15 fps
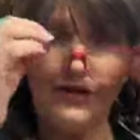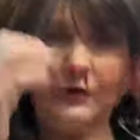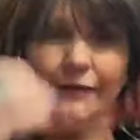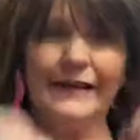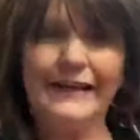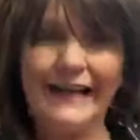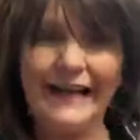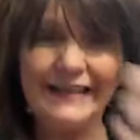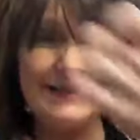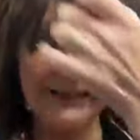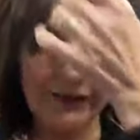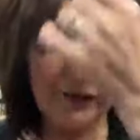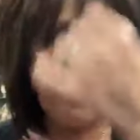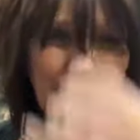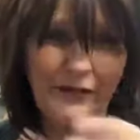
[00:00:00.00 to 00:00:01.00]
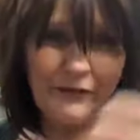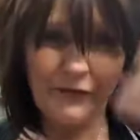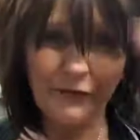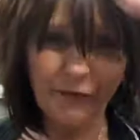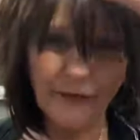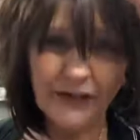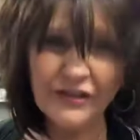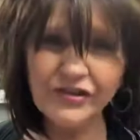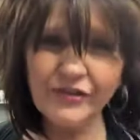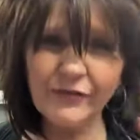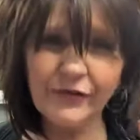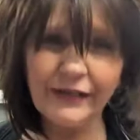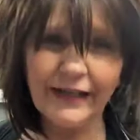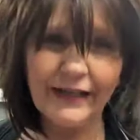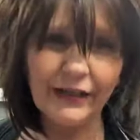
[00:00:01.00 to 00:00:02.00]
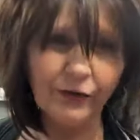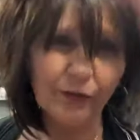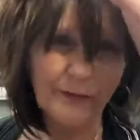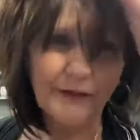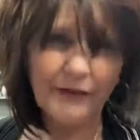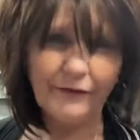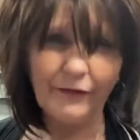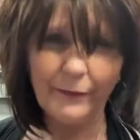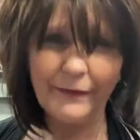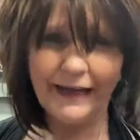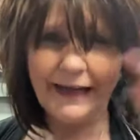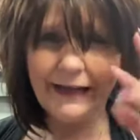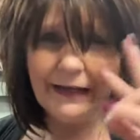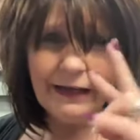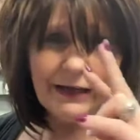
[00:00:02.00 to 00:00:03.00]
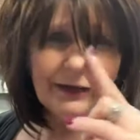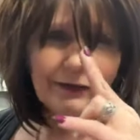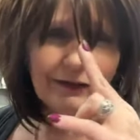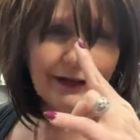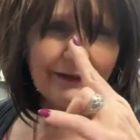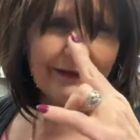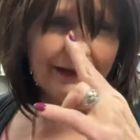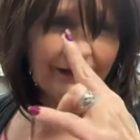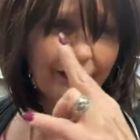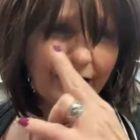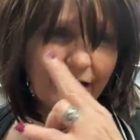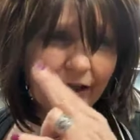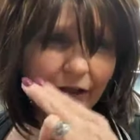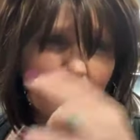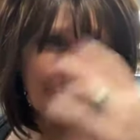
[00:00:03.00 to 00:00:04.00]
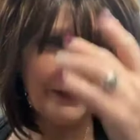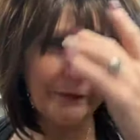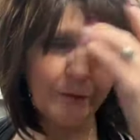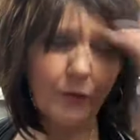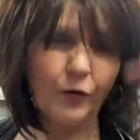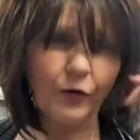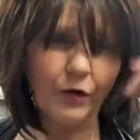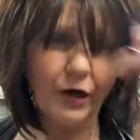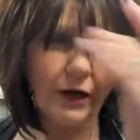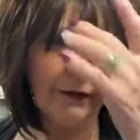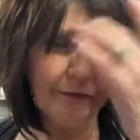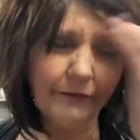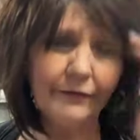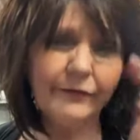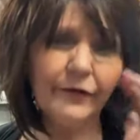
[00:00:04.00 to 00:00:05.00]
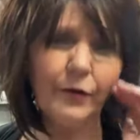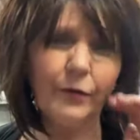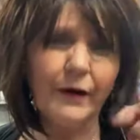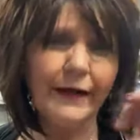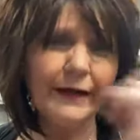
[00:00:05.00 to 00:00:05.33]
She already has a little bit of a fringe if you like a little bit of a bang. Nothing to cut a bit more off if you